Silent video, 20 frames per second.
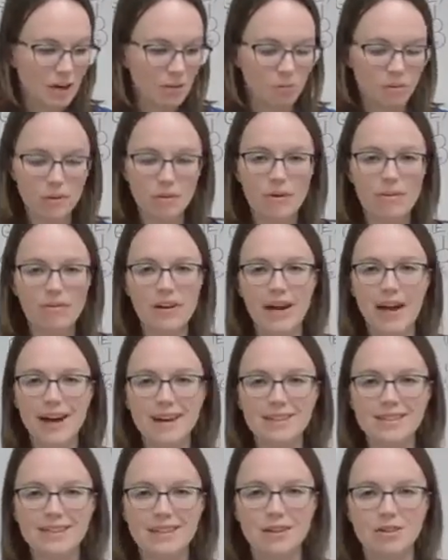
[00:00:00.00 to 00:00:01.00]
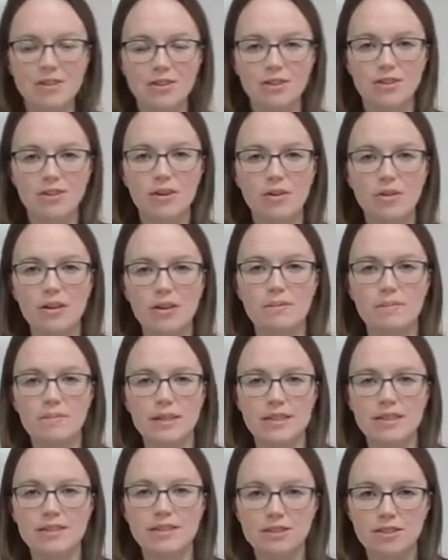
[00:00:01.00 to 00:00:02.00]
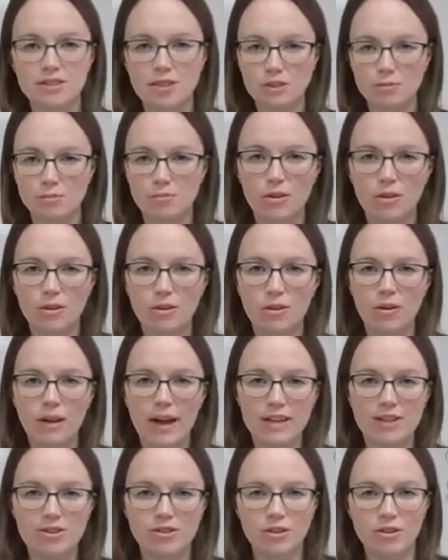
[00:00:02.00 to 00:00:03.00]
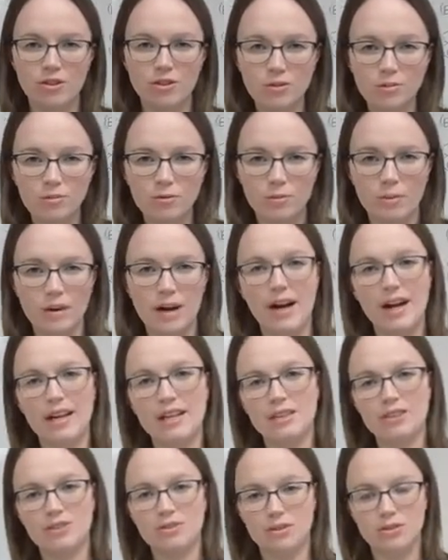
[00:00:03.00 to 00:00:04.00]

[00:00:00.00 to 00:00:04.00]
When you have an accent under the note, it means to just put a little extra oomph behind it.